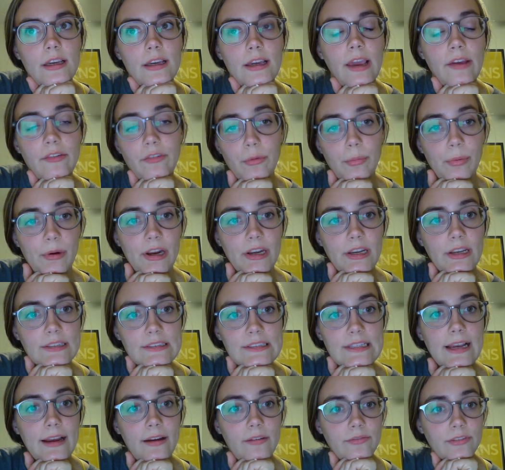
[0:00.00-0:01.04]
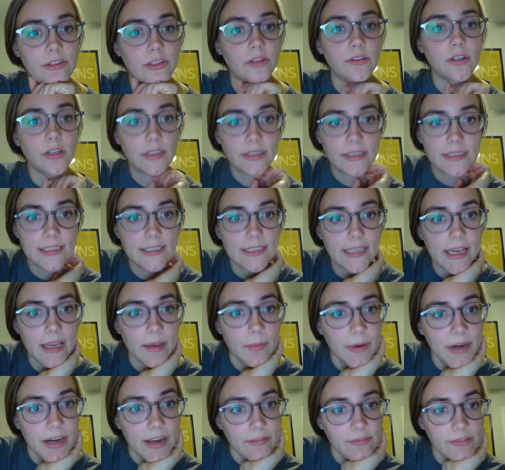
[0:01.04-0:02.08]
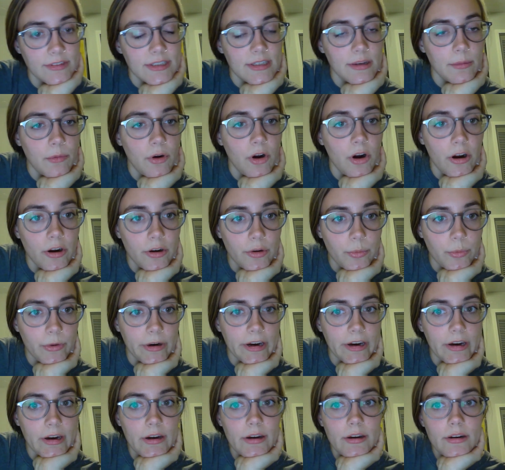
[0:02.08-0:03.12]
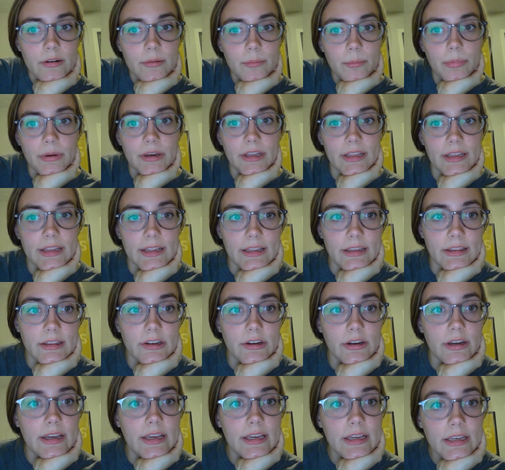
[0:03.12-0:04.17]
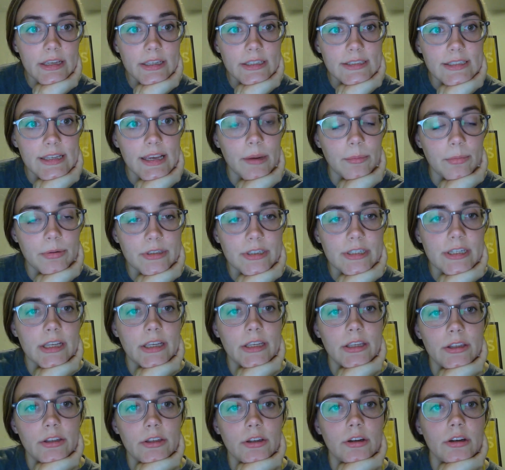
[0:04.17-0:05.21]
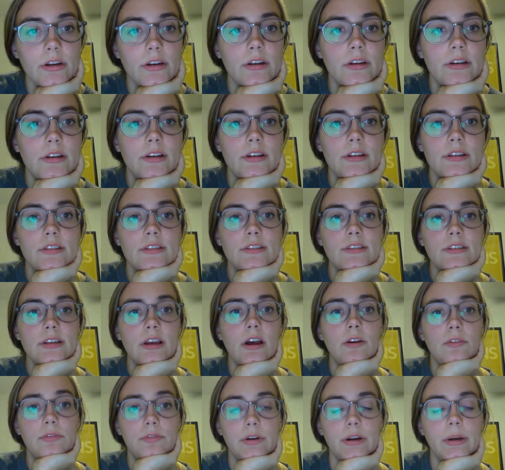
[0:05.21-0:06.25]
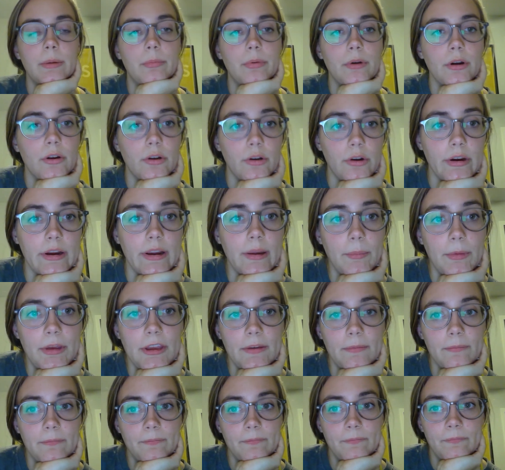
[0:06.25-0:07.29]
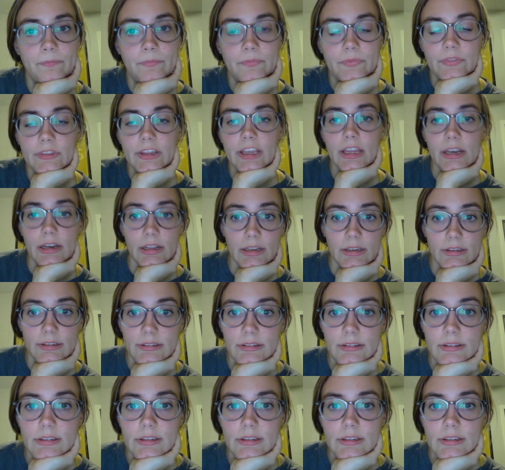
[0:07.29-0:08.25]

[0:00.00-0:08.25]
every brain doesn't have to look the same and have the same hardware, but that there is a particular software programming in it.